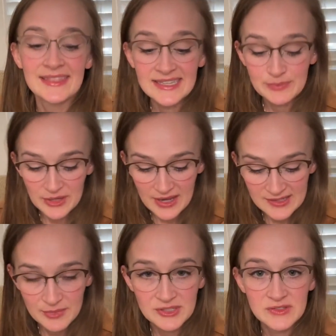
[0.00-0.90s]
this book
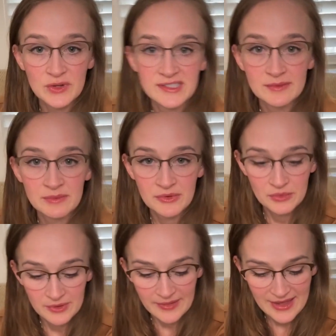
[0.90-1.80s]
has a bunch of stories of people
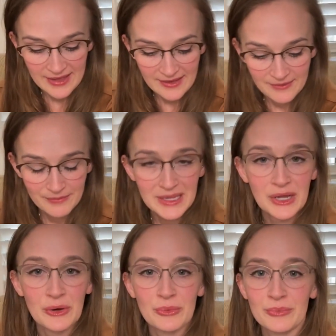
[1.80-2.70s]
who were like, you
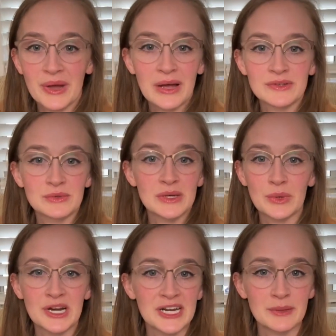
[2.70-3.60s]
know, I was really
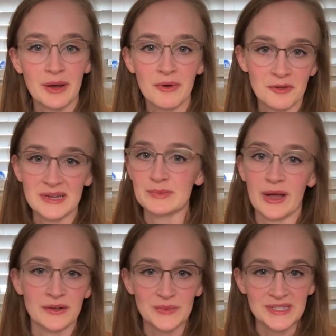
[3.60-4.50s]
worried about whether my
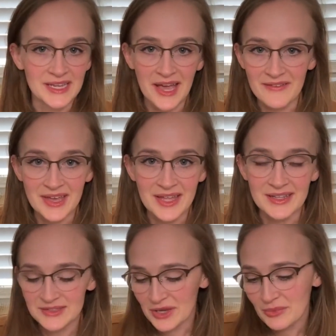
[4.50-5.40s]
spouse went to heaven.
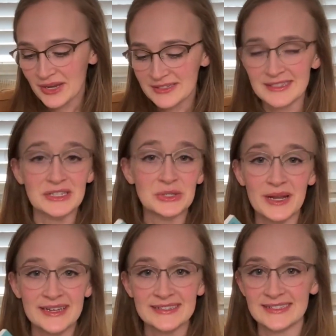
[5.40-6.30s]
And so I prayed to St.
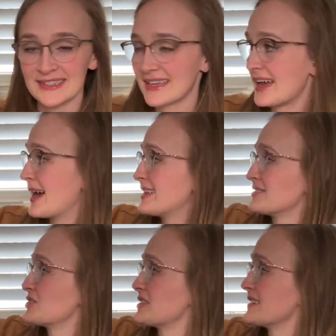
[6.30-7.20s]
Thérèse
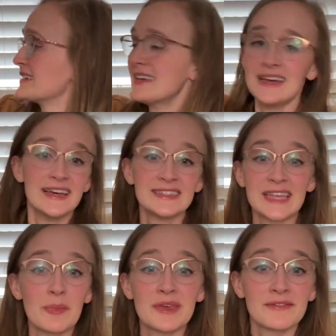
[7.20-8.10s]
and she
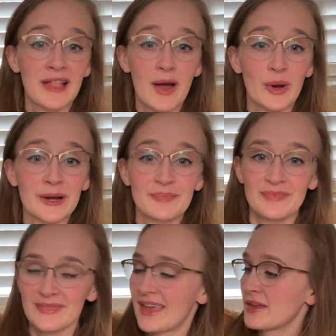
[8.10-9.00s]
sent me a flower.
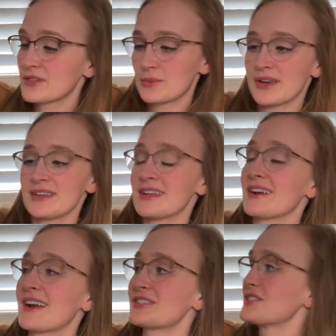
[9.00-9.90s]
And there was one in
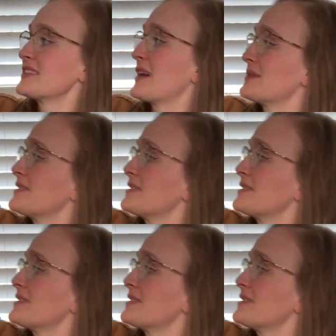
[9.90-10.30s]
here actually that